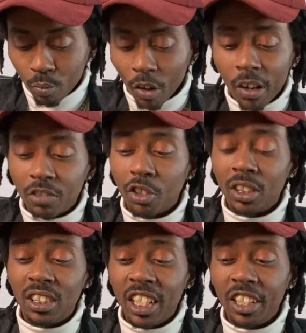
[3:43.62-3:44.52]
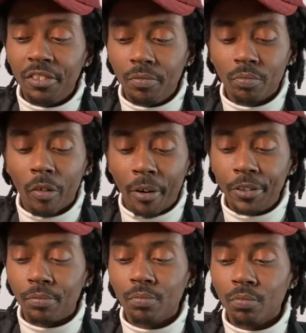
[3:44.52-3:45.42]
as far as Daiya,
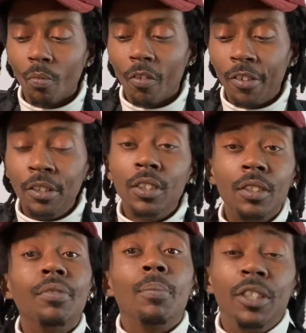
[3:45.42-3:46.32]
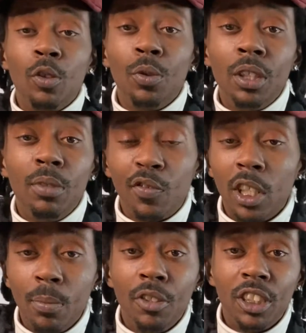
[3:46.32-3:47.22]
I'm gonna have to go with them as far as
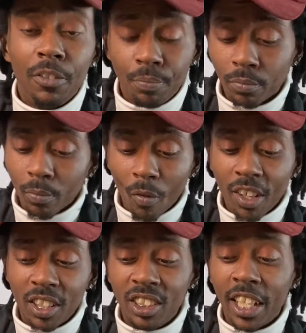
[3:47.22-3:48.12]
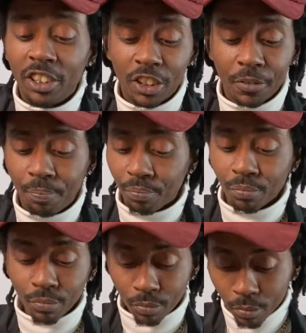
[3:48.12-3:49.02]
melting. The texture
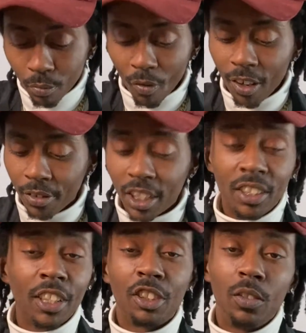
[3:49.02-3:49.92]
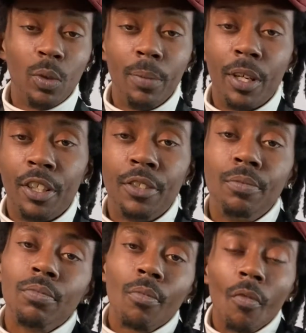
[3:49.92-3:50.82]
is way better
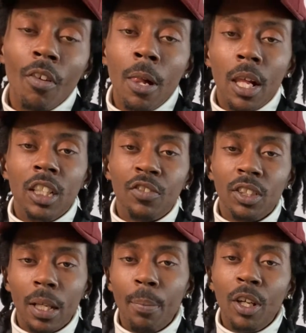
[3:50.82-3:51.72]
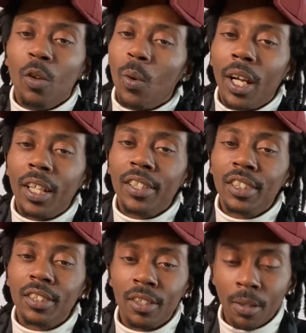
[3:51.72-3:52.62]
as far as that melting
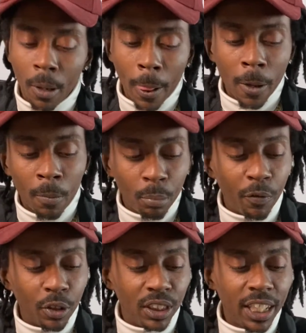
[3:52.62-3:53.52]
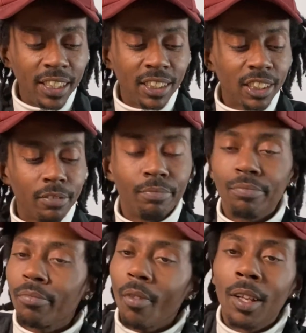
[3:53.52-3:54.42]
wise. But for taste,
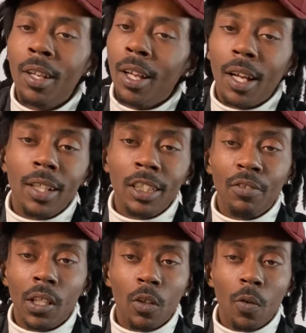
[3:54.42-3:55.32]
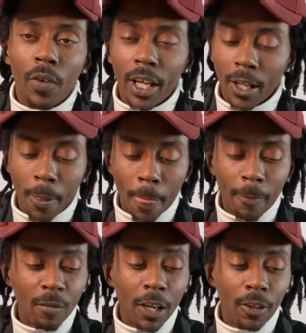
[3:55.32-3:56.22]
I definitely gotta go with
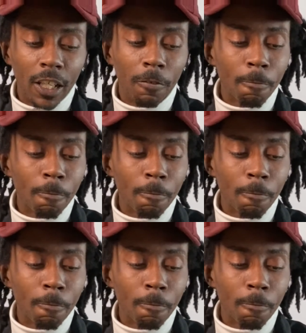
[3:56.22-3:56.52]
Violife.